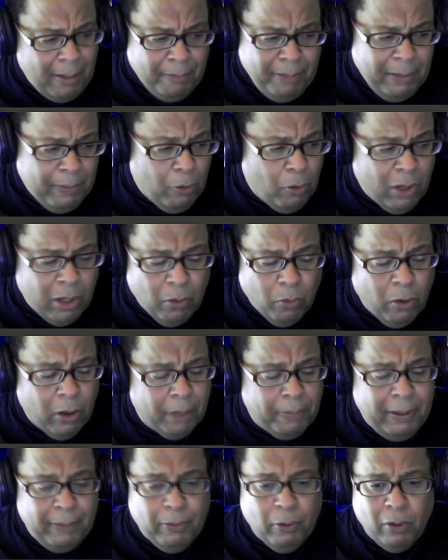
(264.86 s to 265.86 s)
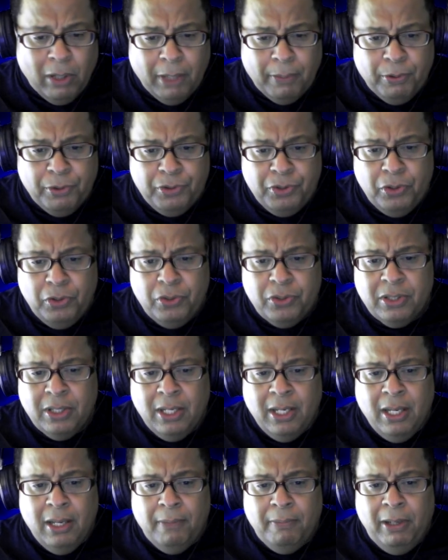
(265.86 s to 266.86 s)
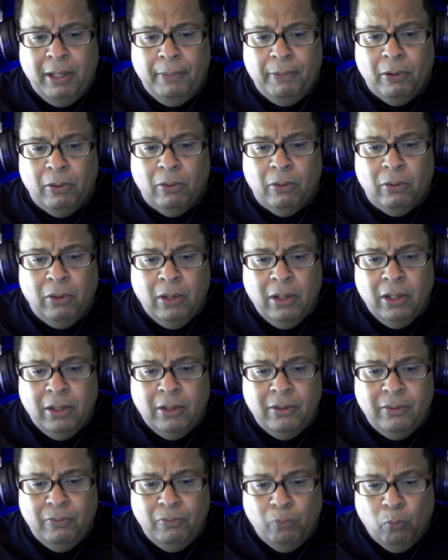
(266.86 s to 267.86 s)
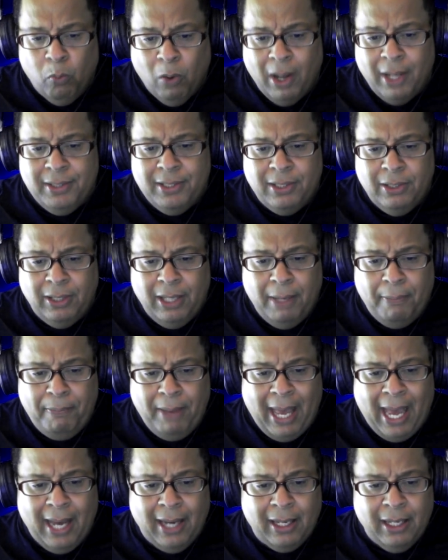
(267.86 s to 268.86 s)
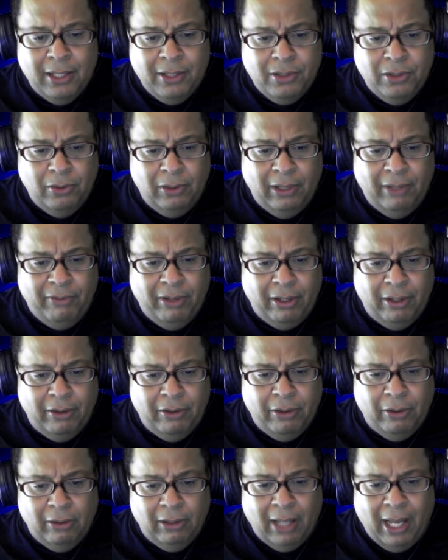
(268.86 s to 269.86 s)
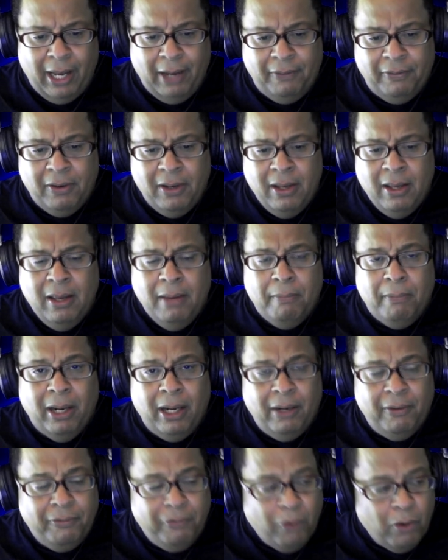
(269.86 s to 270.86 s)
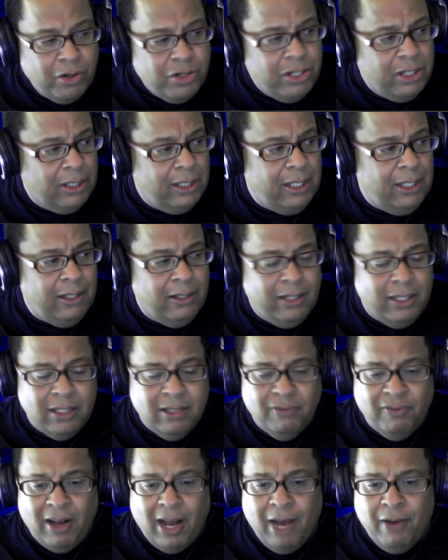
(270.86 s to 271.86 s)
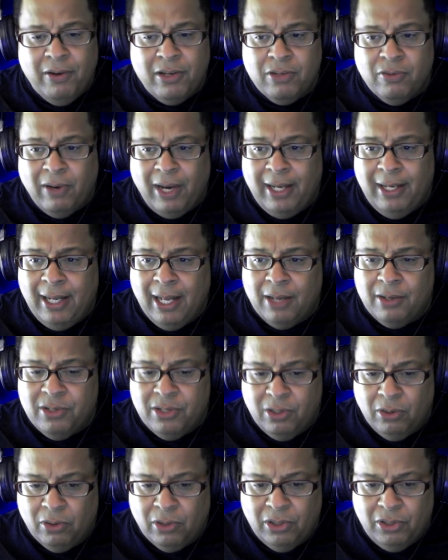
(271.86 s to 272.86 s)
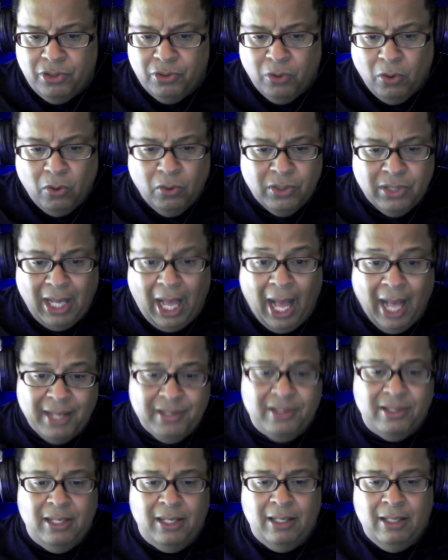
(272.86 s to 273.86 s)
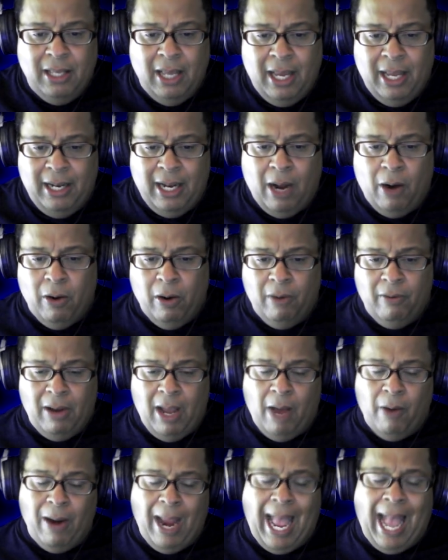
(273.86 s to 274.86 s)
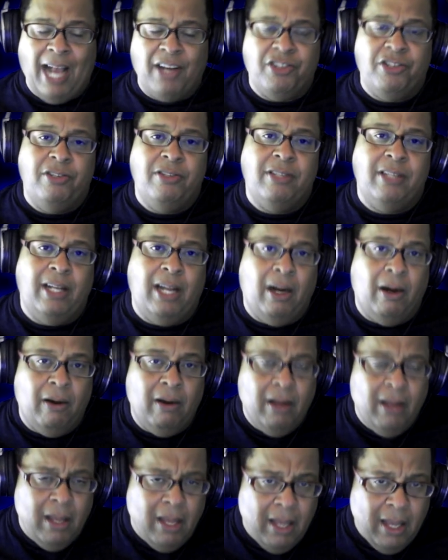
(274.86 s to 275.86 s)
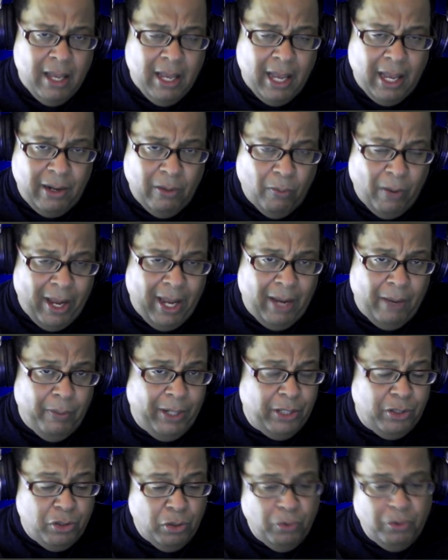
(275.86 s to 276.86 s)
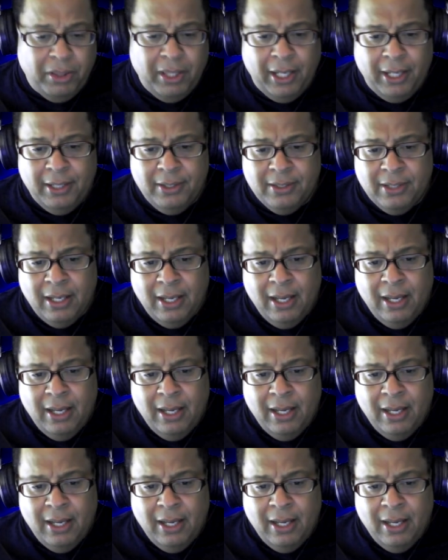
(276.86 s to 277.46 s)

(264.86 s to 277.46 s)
People want to work, people want to produce, people want to get back to living their life. But unfortunately, this virus right now still controls us and our actions and the way we do things.